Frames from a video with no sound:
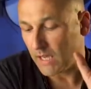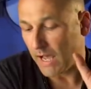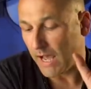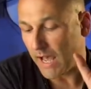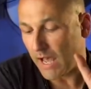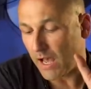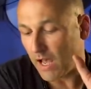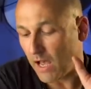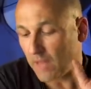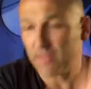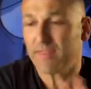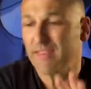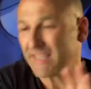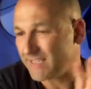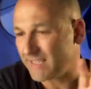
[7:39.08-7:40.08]
Other
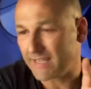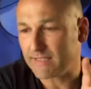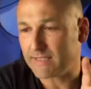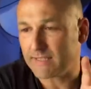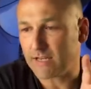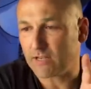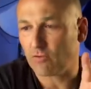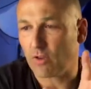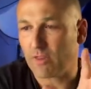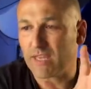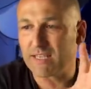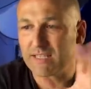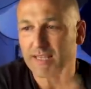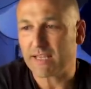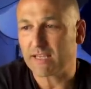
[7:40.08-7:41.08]
things to consider on
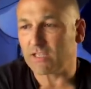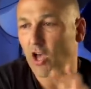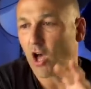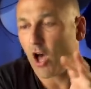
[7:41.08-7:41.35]
these things